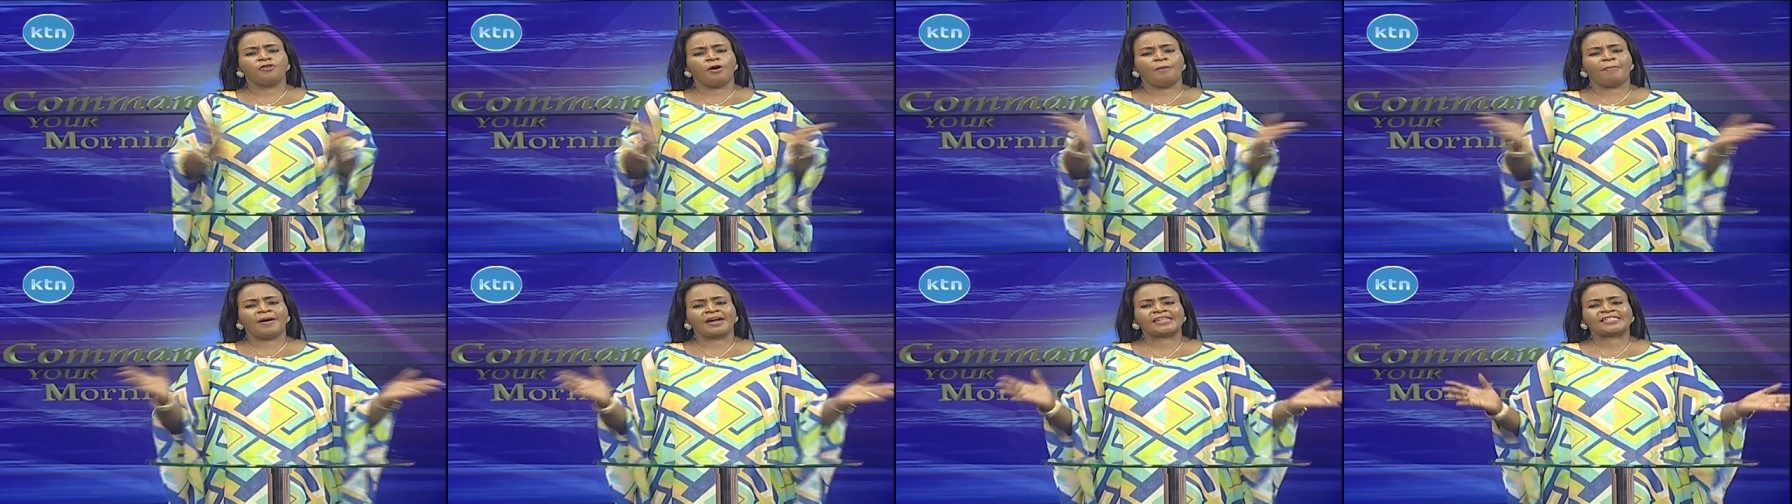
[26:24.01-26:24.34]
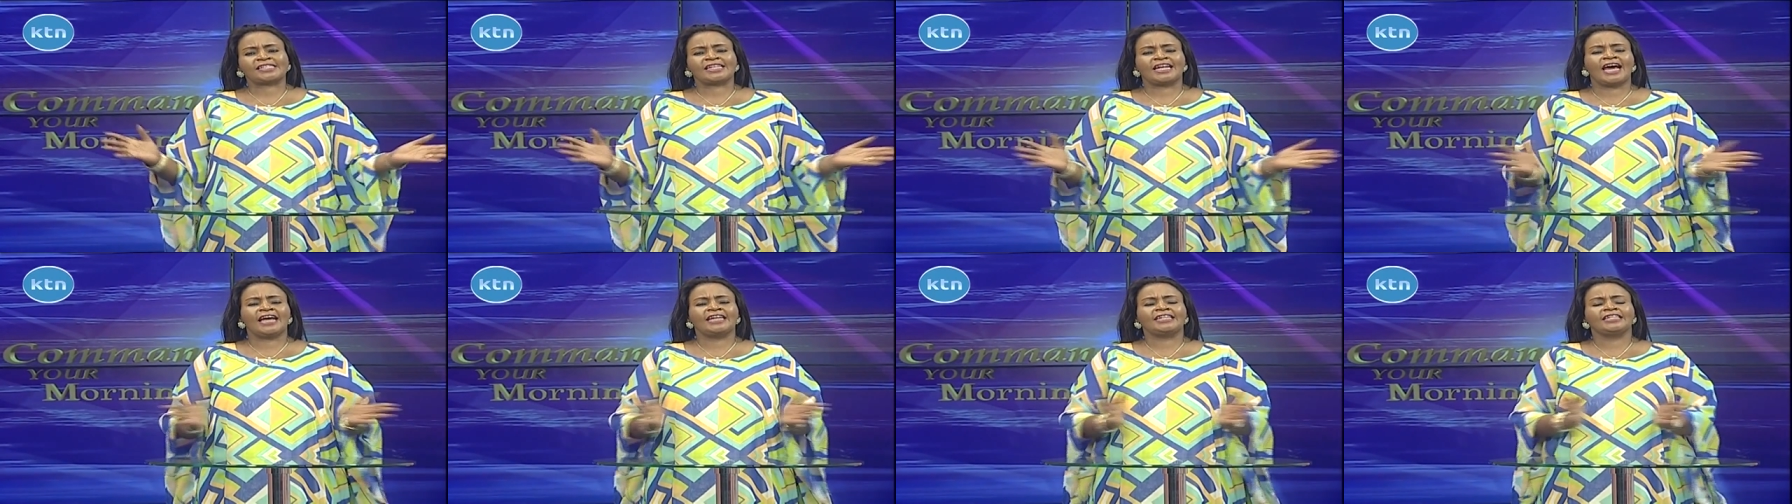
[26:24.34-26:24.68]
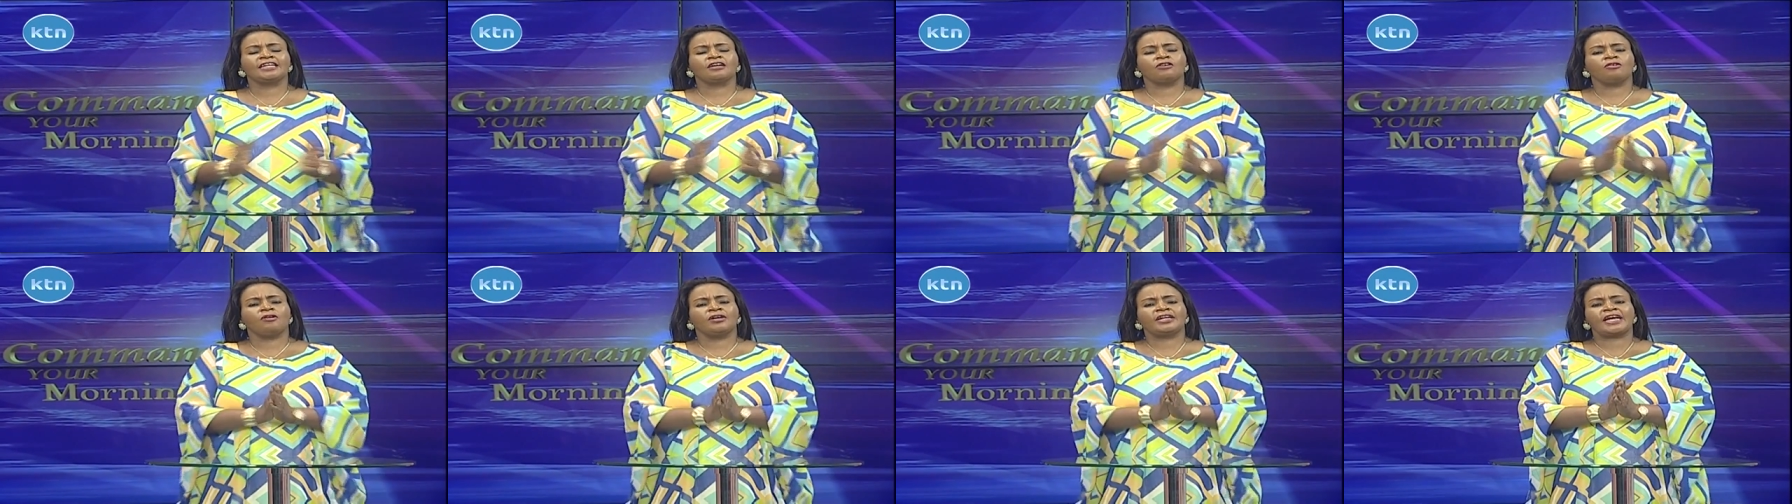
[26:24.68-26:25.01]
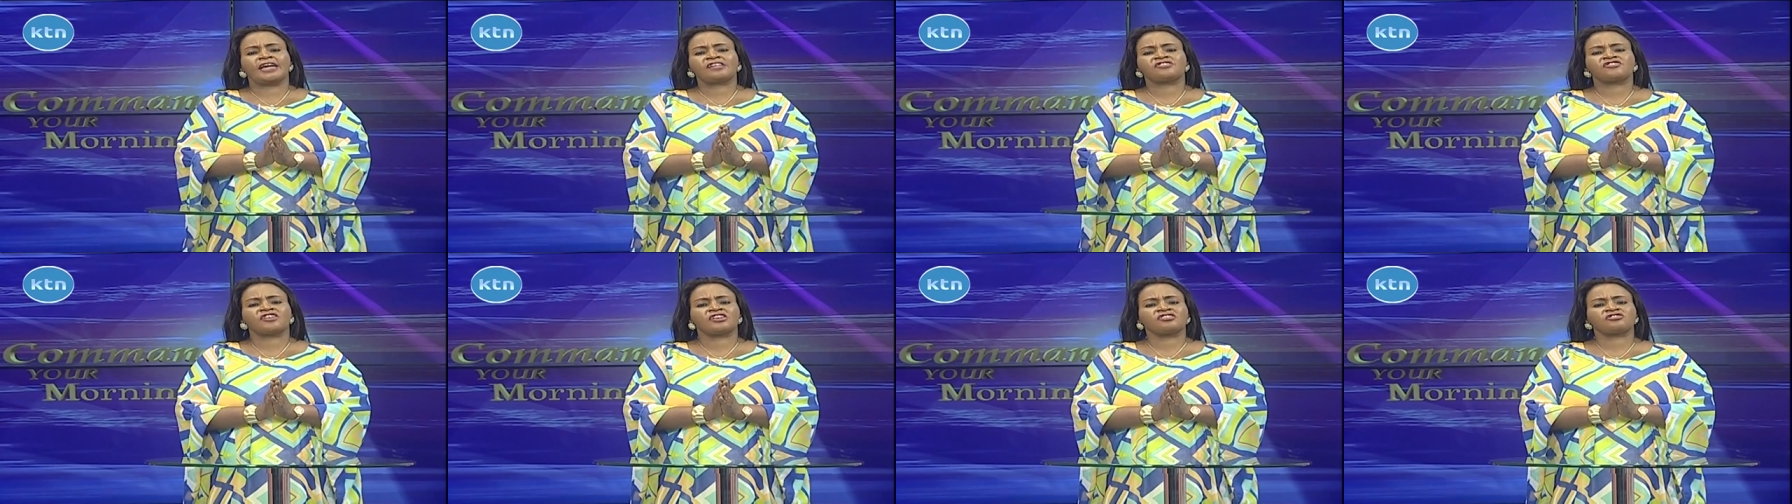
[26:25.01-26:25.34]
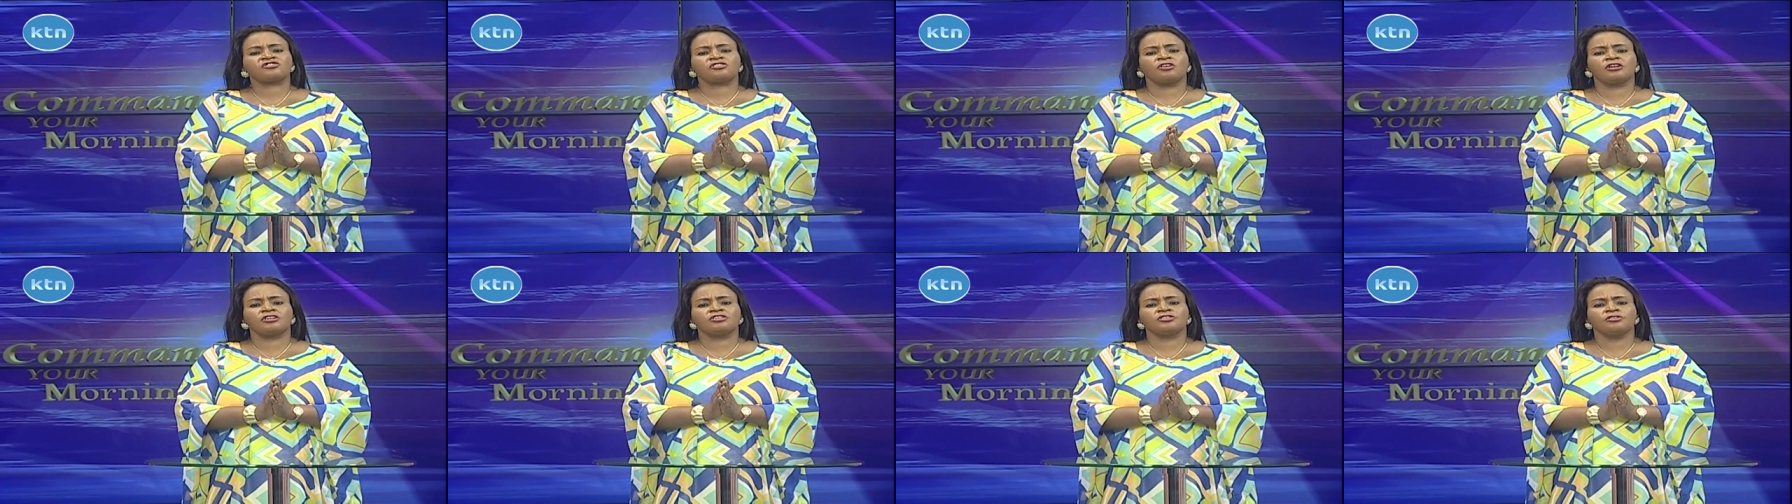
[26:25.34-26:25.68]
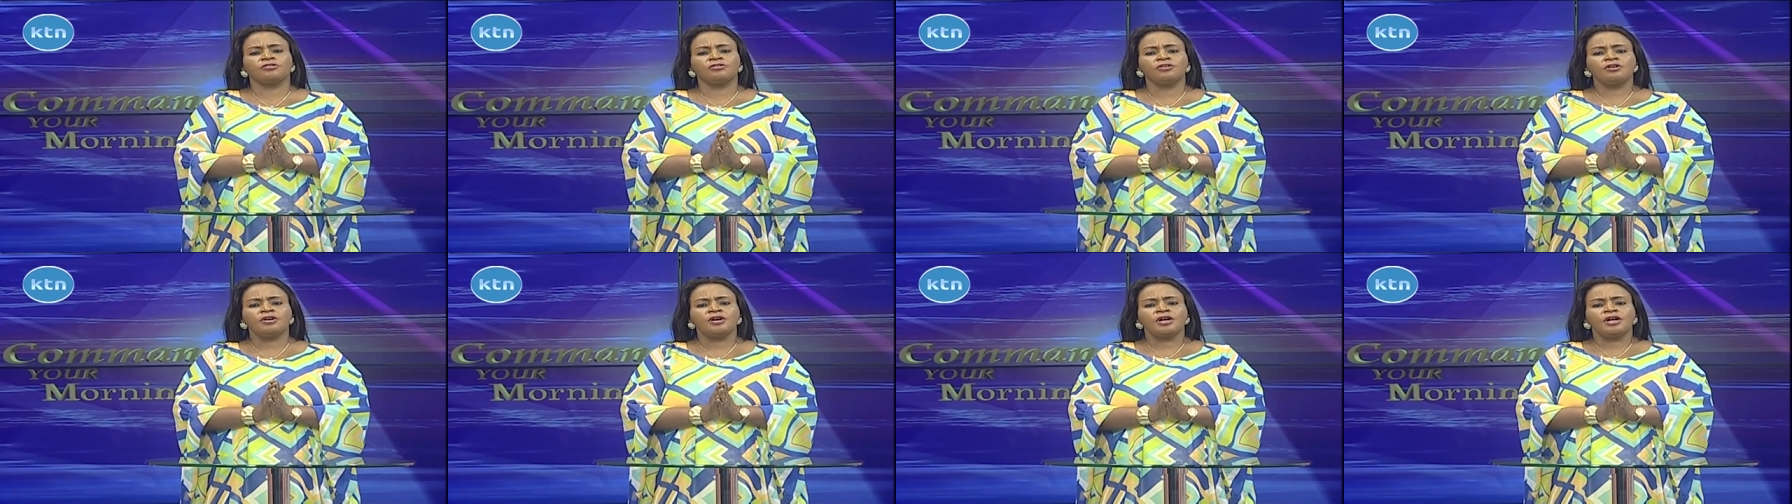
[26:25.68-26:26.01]
you are backsliding, God has restored
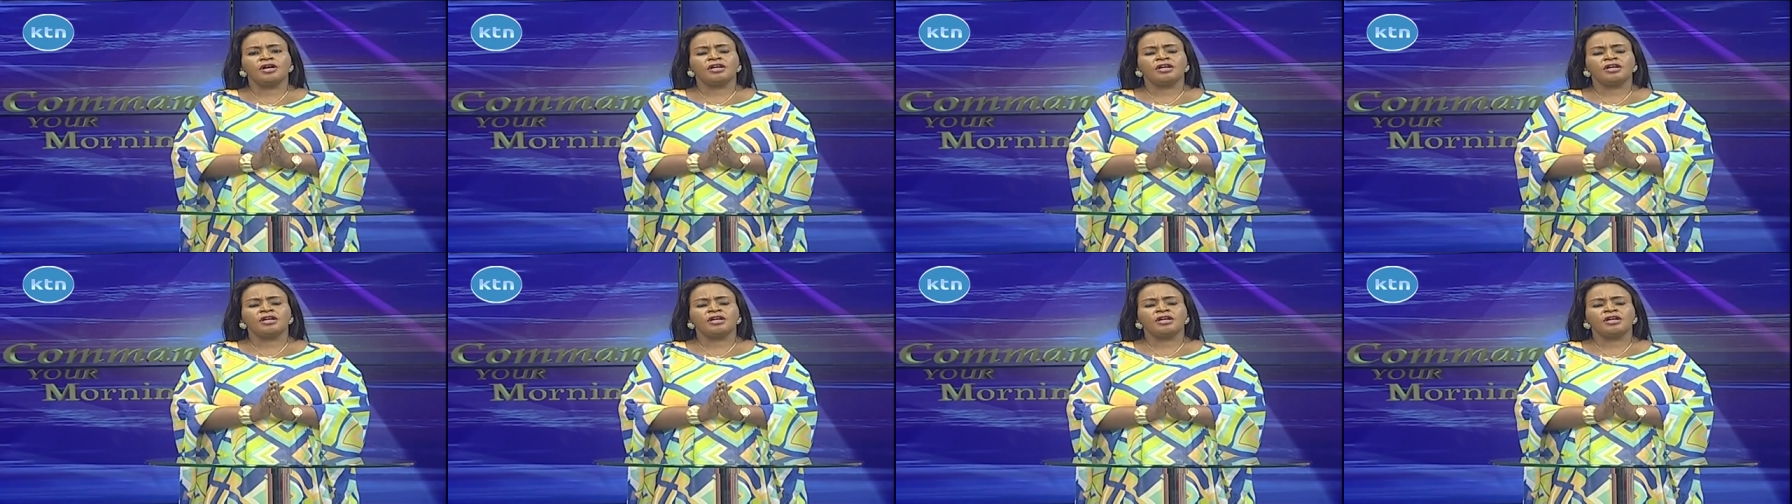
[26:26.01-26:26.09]
you.